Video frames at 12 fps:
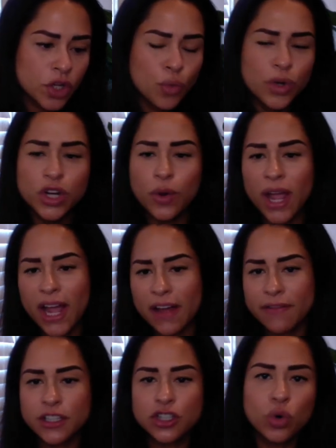when you have
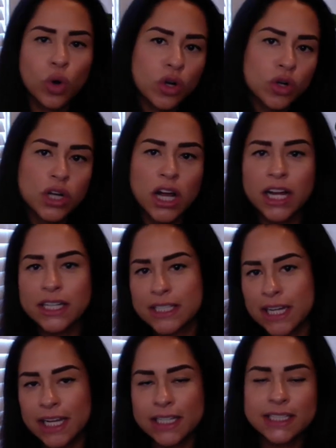historical
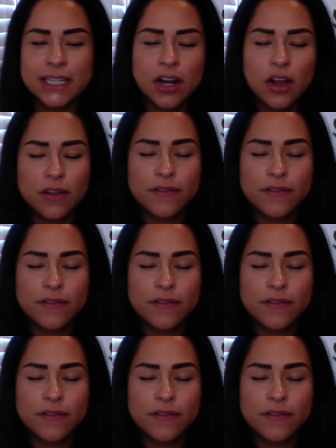context and all